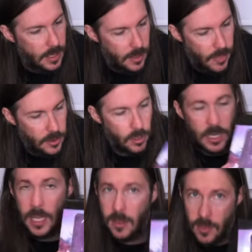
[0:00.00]
that you're going to
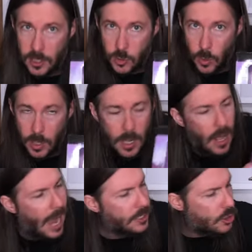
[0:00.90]
get in this one.
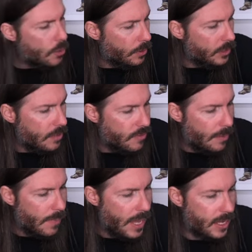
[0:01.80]
I do believe they
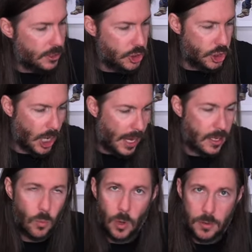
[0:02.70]
make a
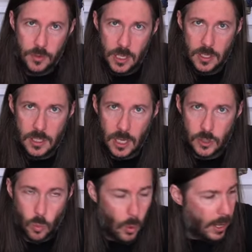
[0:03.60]
giant one of these
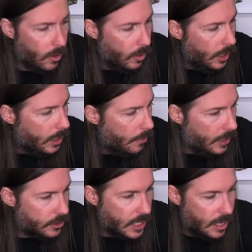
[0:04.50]
as well. But
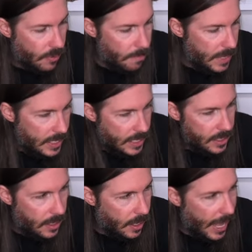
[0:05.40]
here's kind of a
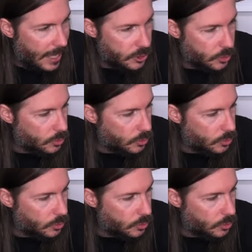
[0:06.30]
mini uh, astral